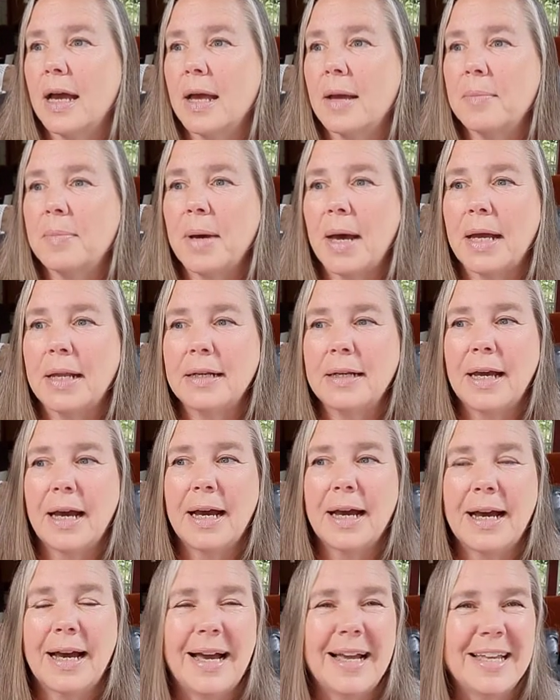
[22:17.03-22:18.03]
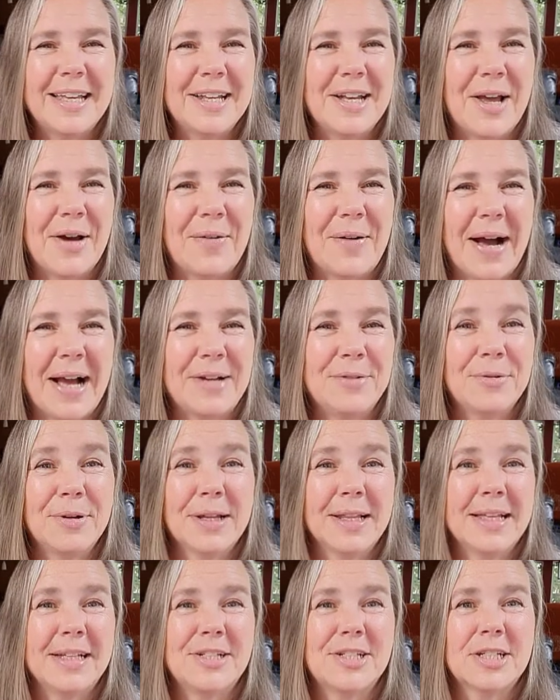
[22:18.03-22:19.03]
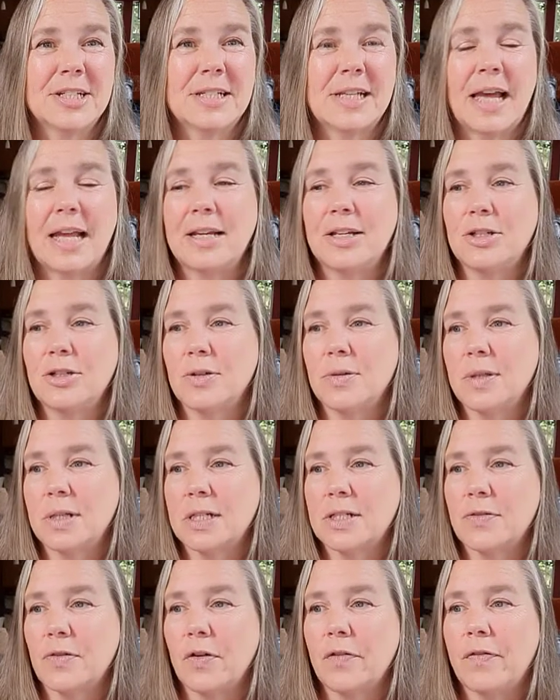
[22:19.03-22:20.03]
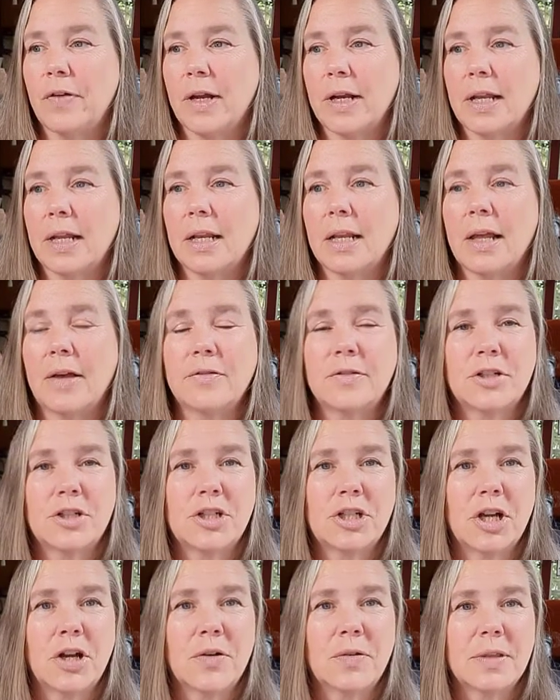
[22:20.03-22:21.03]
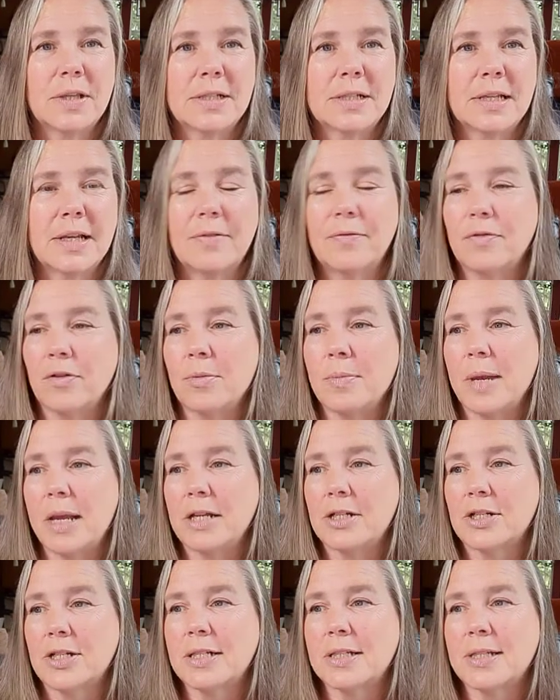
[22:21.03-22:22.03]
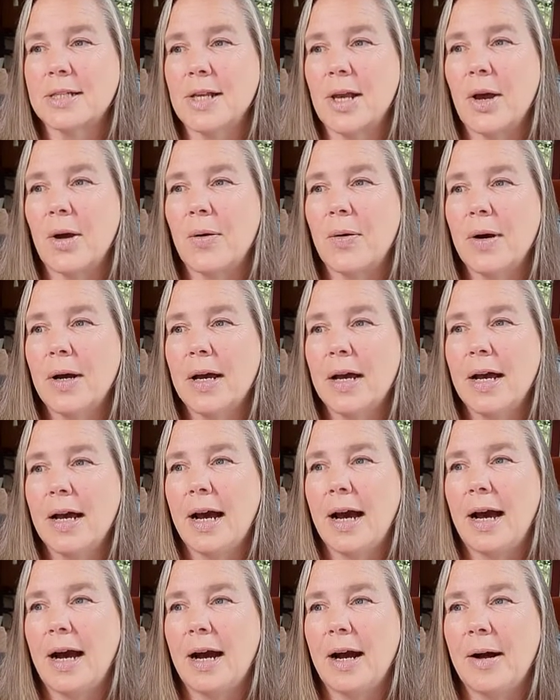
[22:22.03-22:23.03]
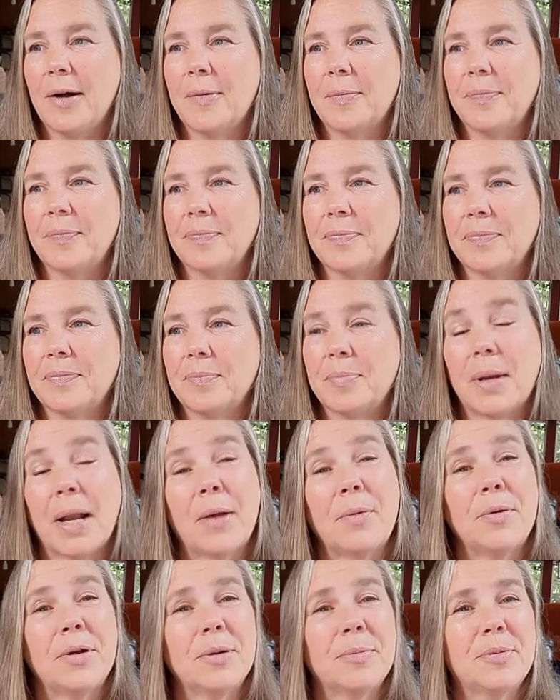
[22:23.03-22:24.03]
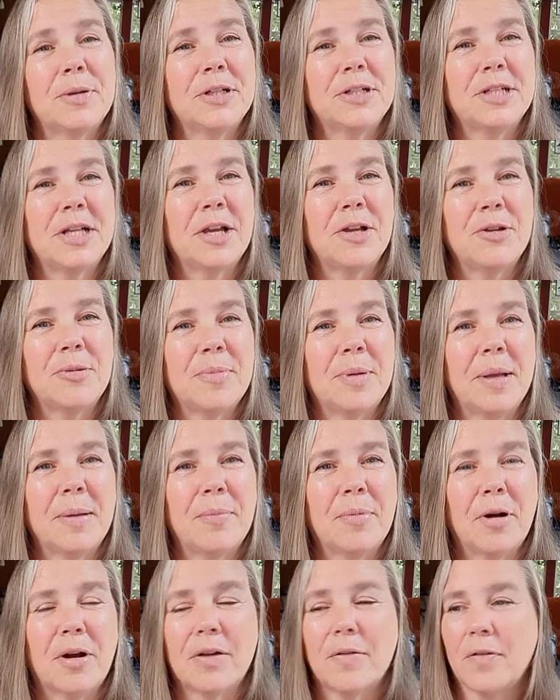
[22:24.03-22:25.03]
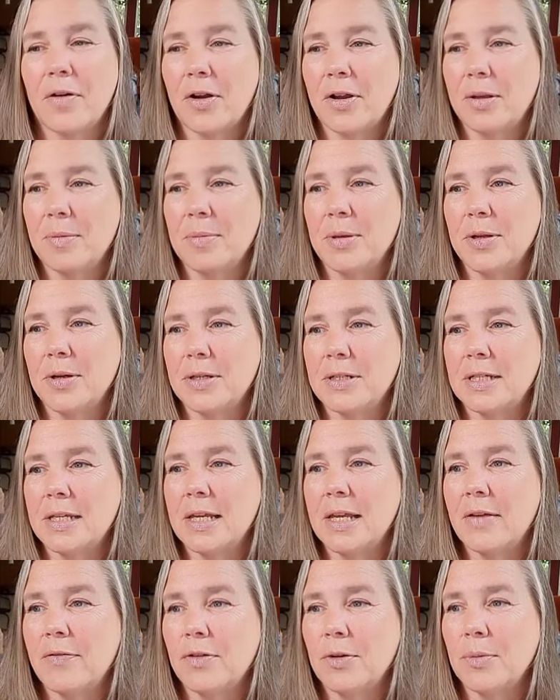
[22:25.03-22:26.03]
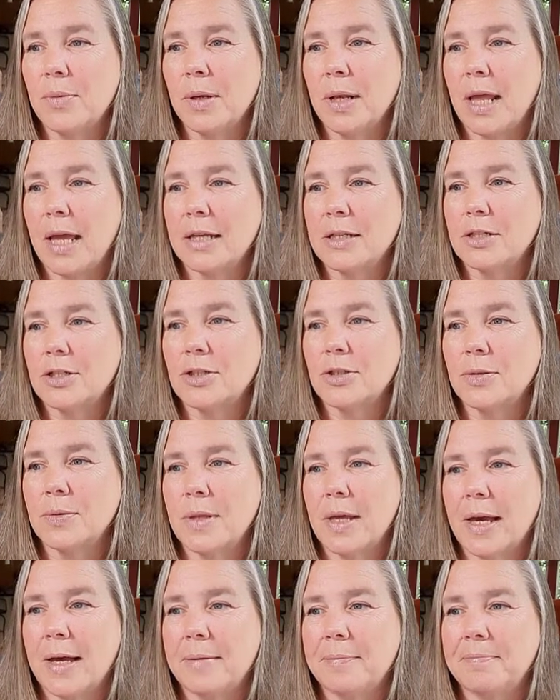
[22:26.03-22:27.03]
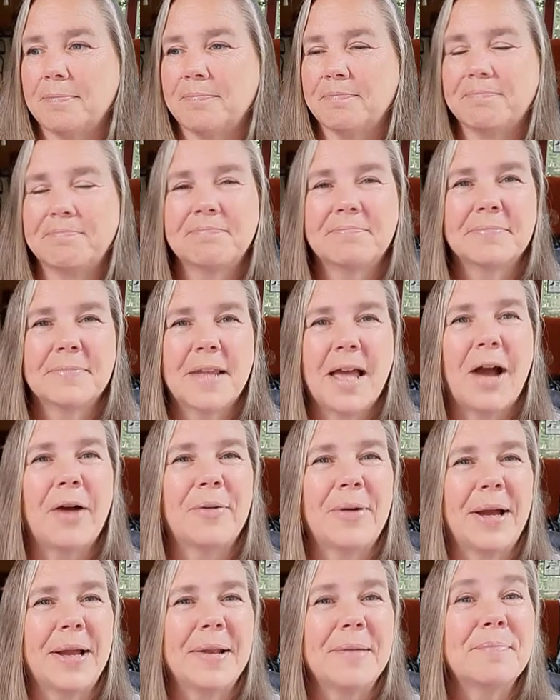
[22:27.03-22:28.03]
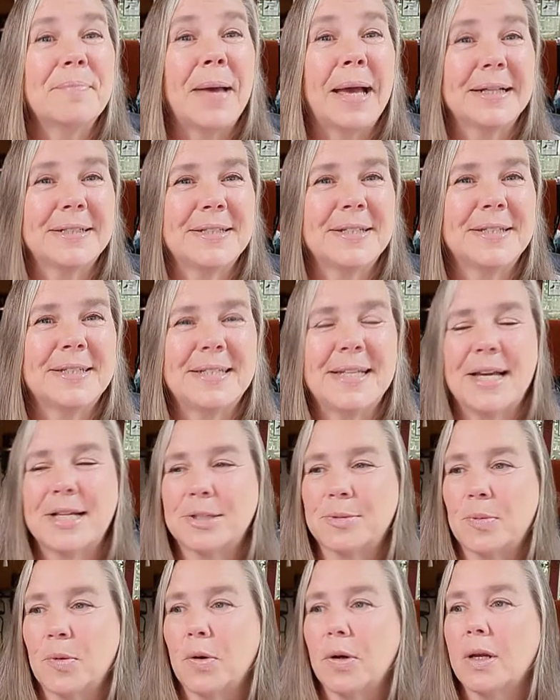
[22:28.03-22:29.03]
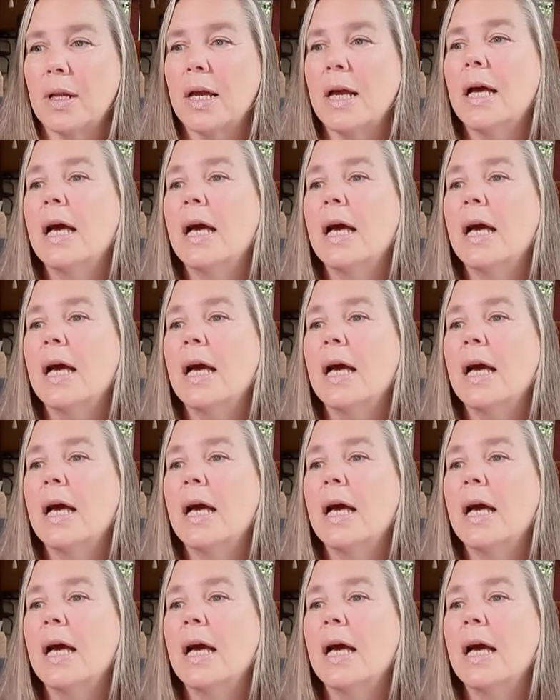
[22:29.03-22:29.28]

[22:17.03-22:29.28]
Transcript: But, you know, I really just kind of do this for fun and love to share this information. So, but I would appreciate you being part of our community if you would like to do that. All right, back to the dashboard.